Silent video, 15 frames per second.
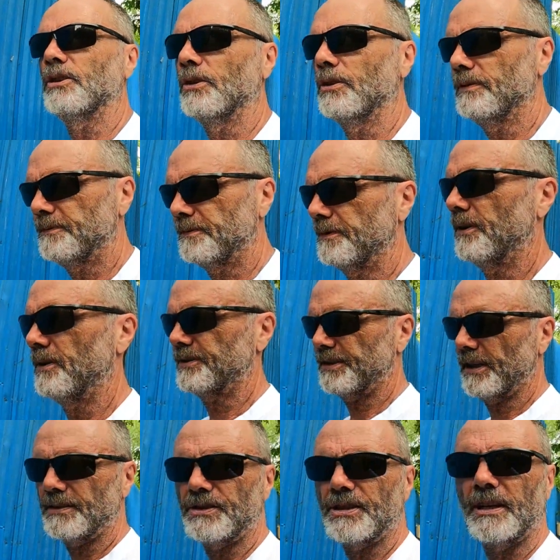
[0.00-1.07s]
good for
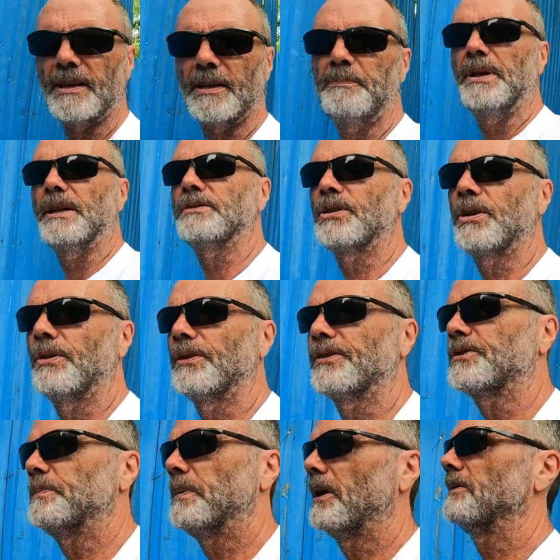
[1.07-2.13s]
such a big
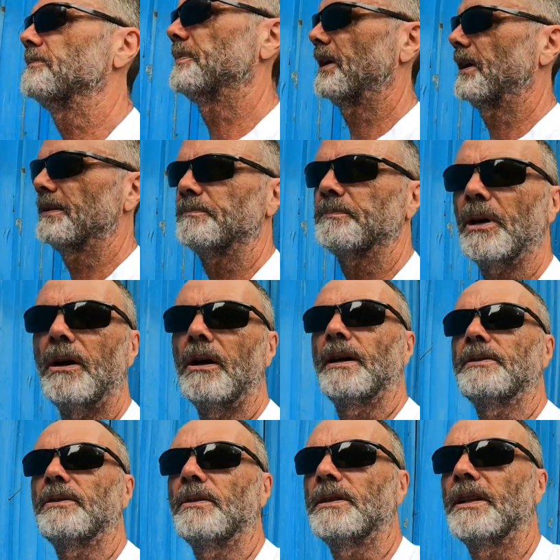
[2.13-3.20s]
tourist spot, but
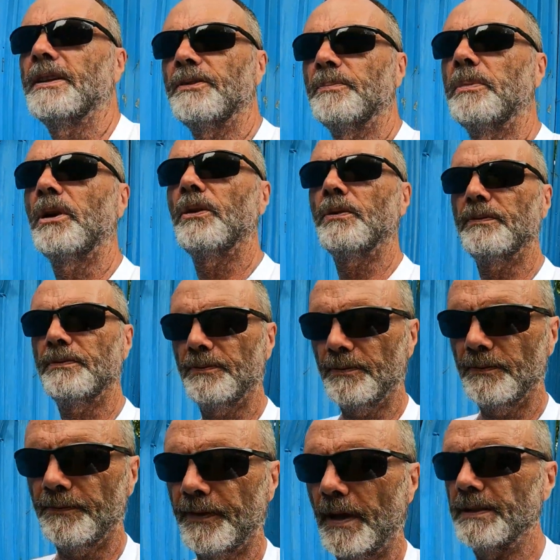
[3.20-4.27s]
behind all these blue
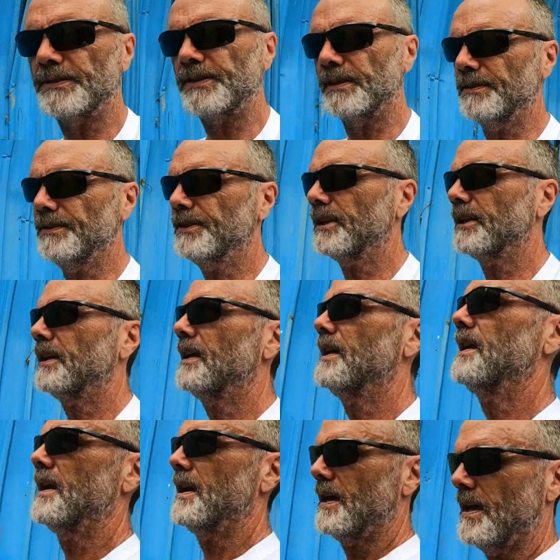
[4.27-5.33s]
fences
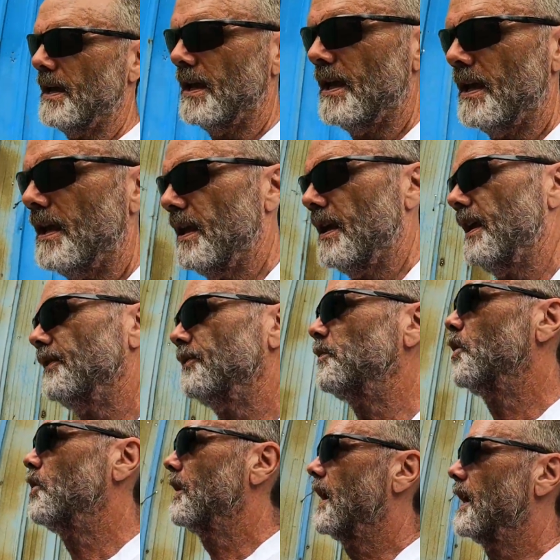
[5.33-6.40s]

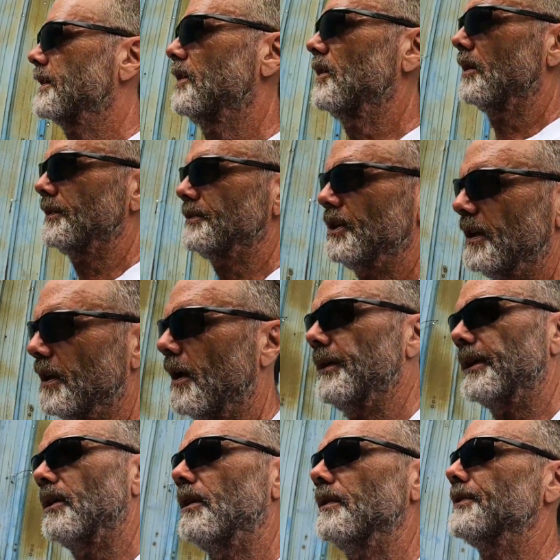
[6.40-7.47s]
is more archaeology
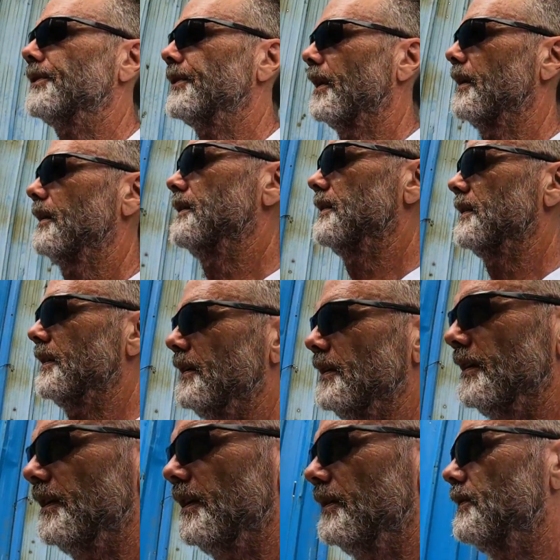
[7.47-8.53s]
going on, so
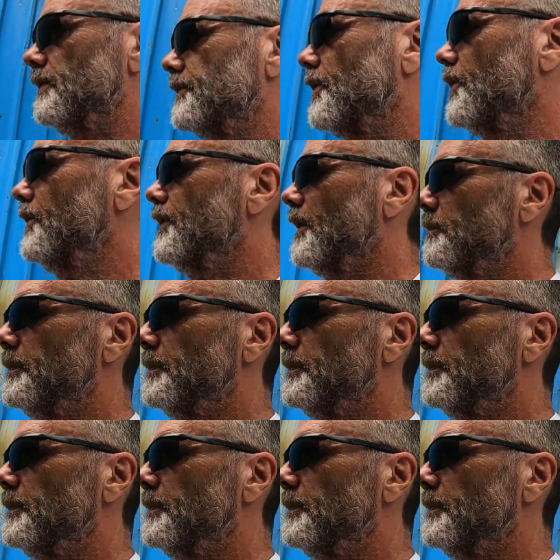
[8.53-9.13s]
in a year or two